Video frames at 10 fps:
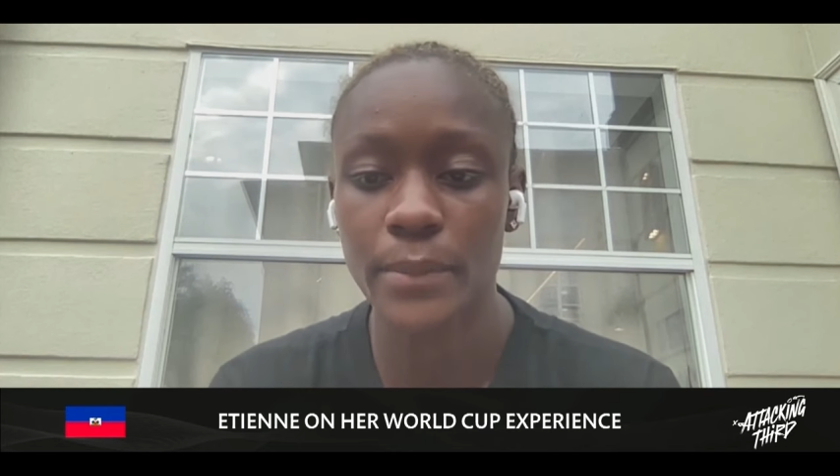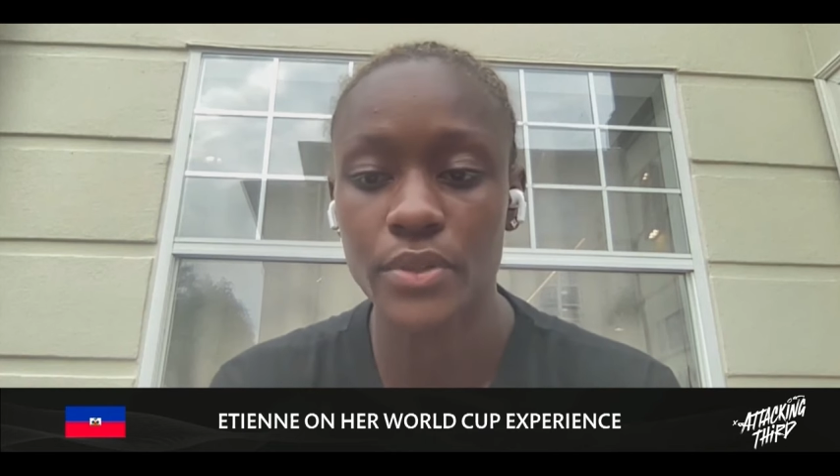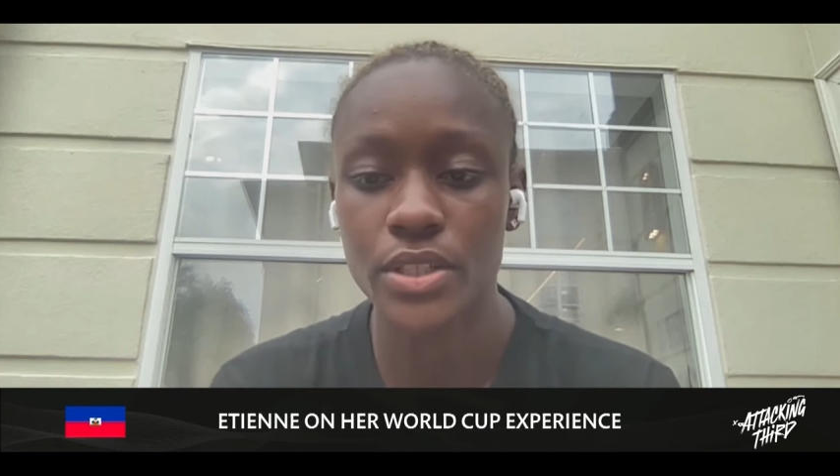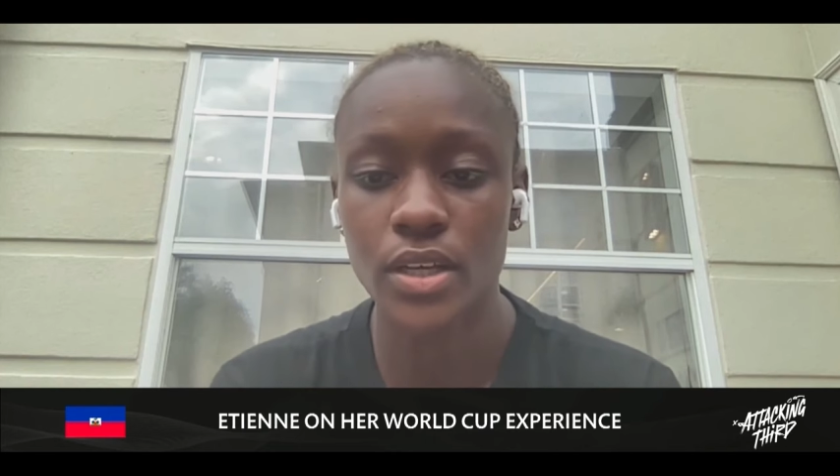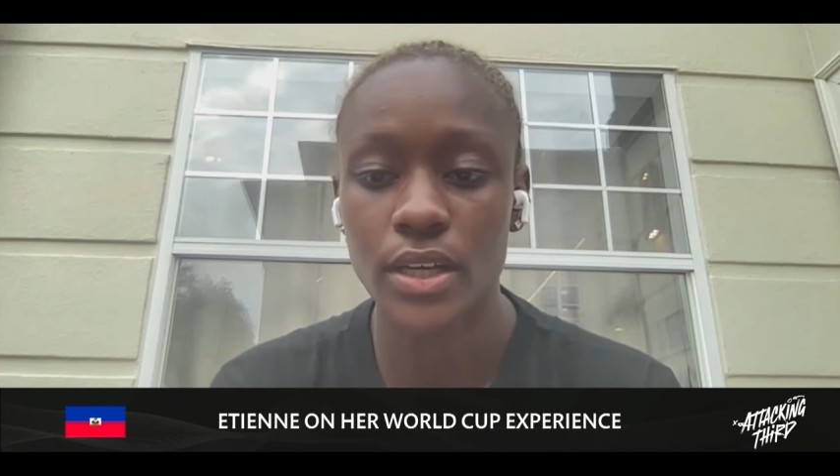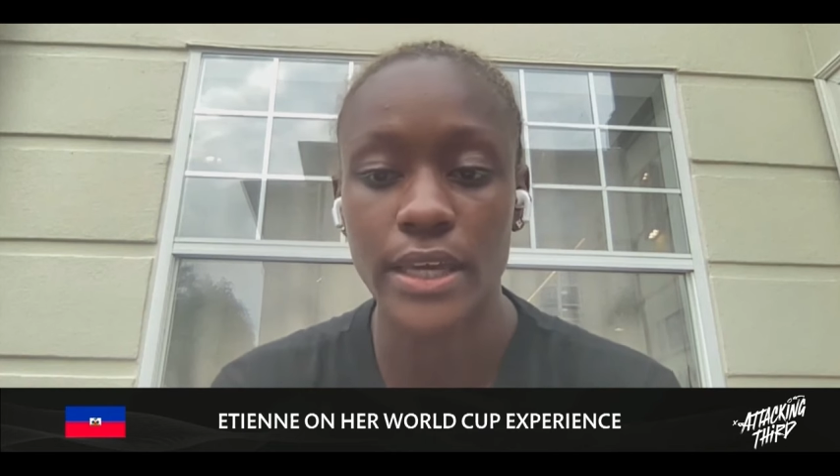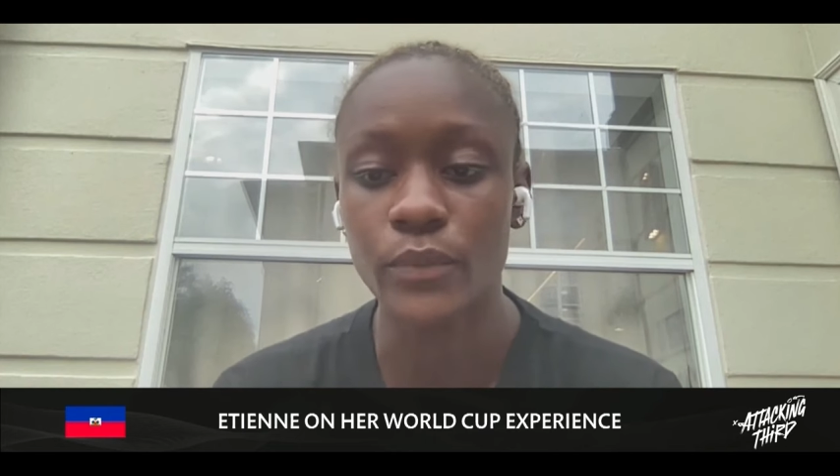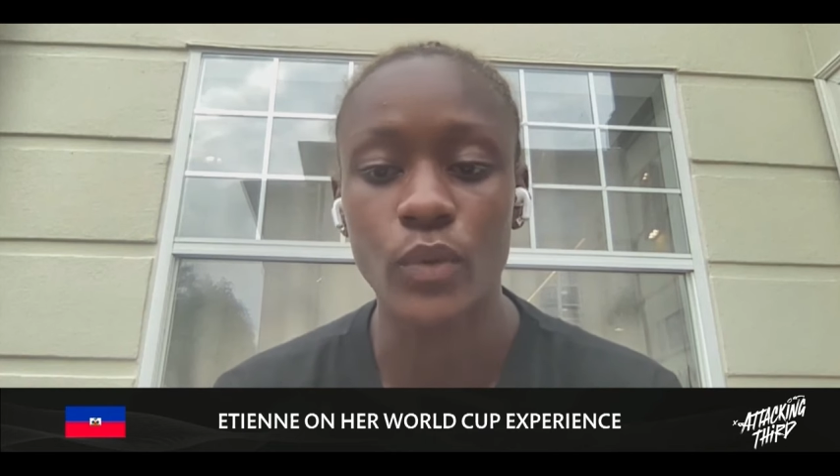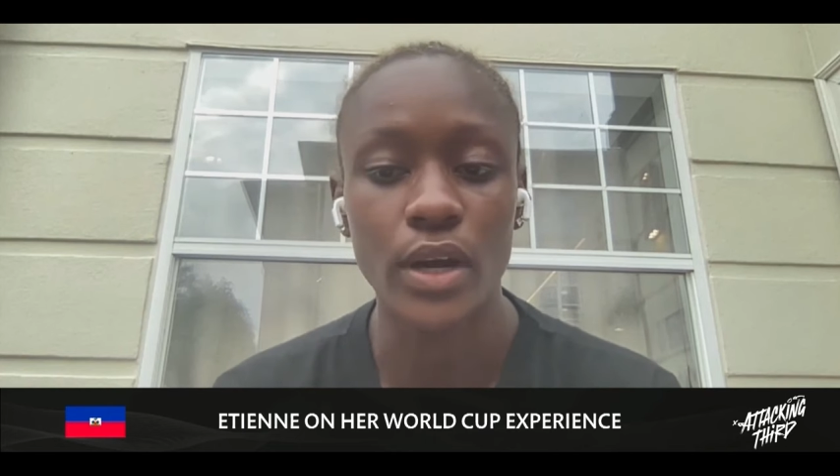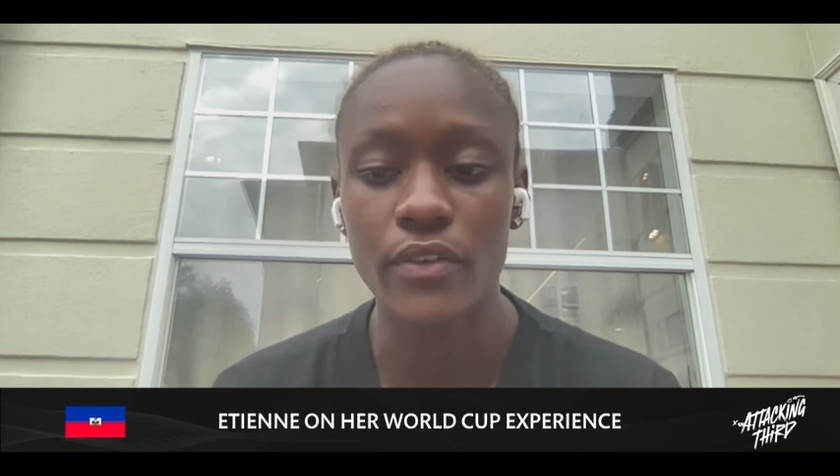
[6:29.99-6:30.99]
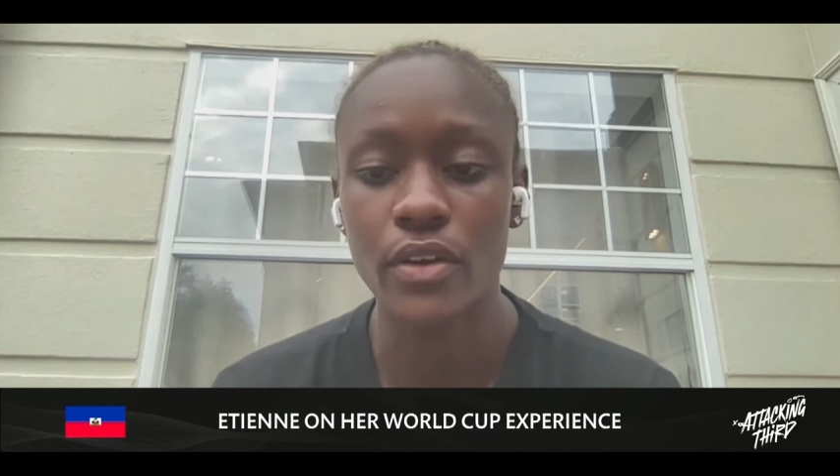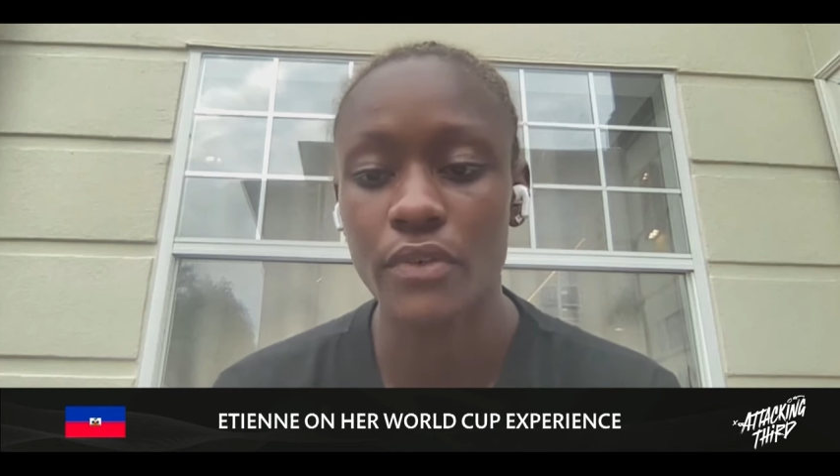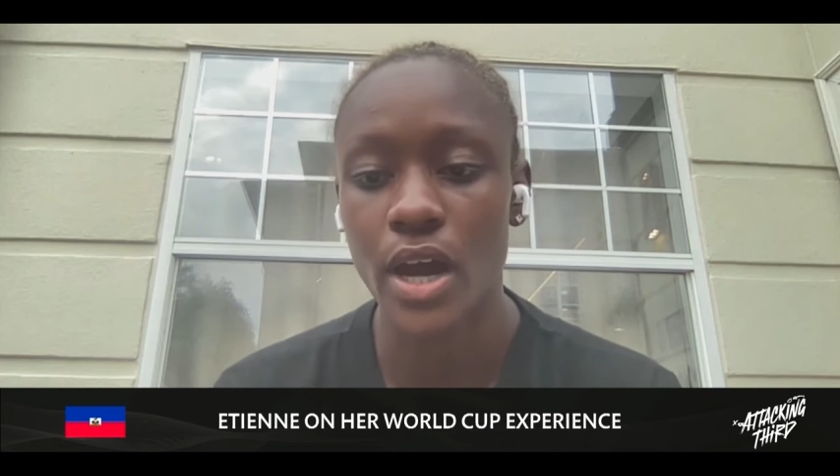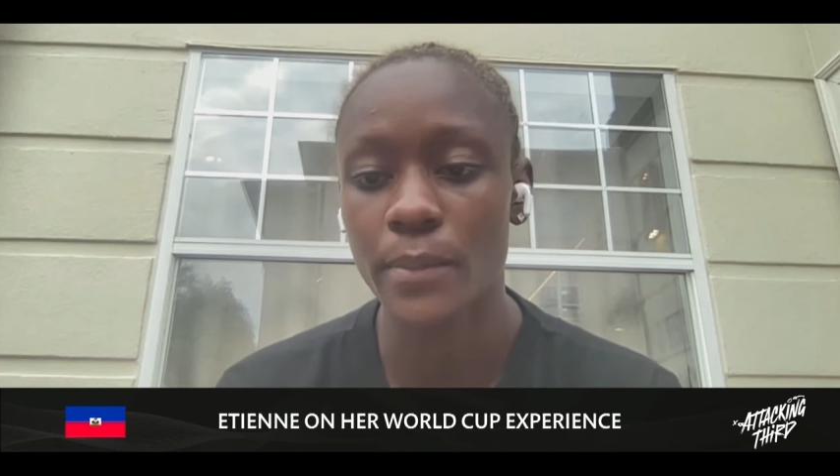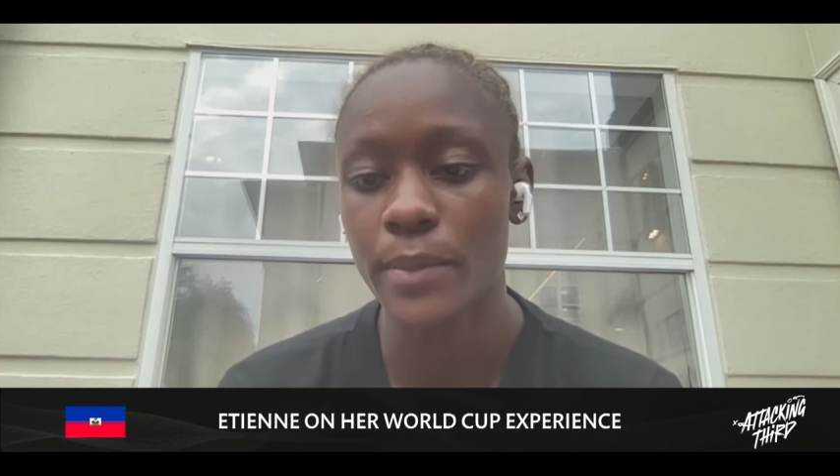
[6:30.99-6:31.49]
being able to in
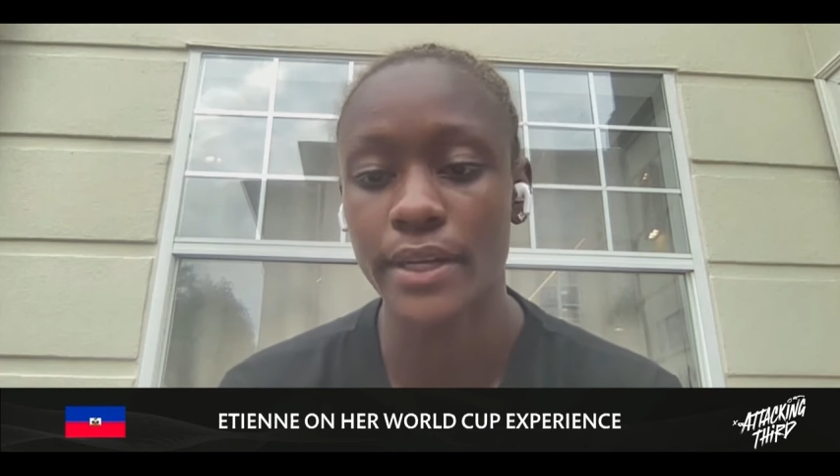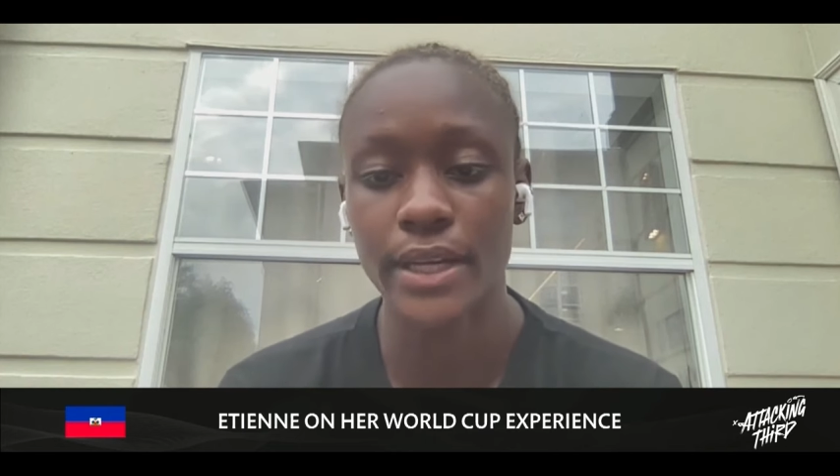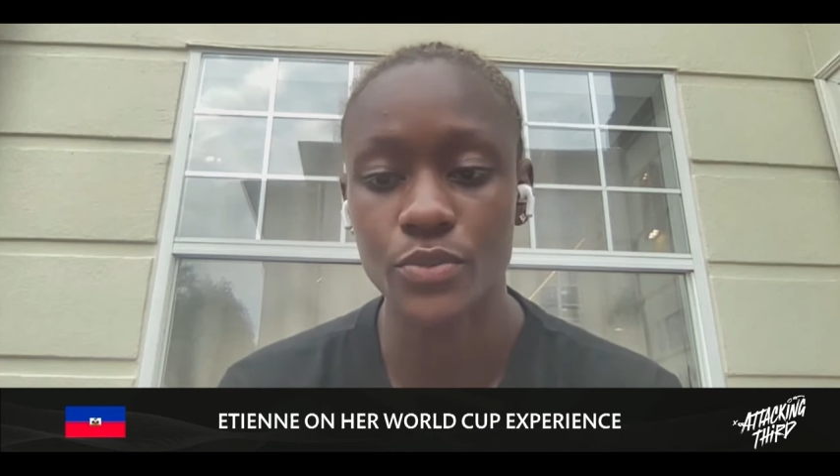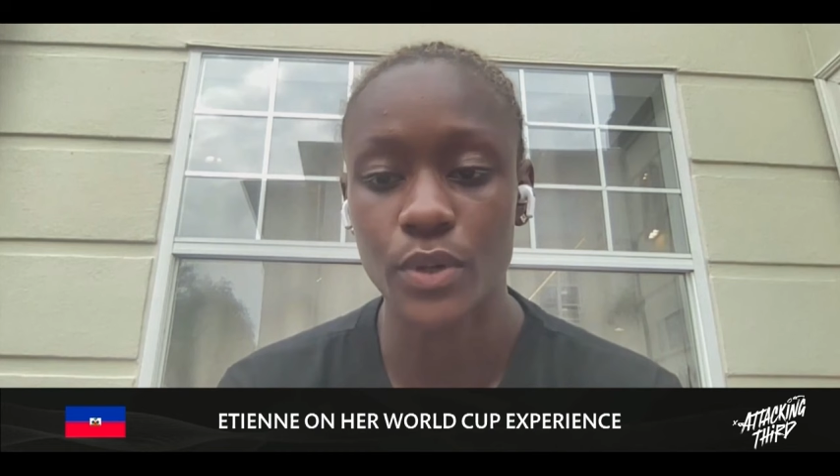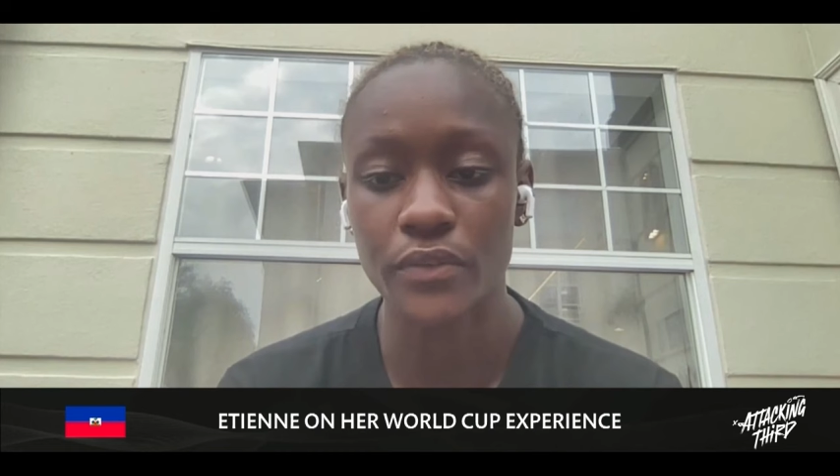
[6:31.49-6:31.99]
whatever environment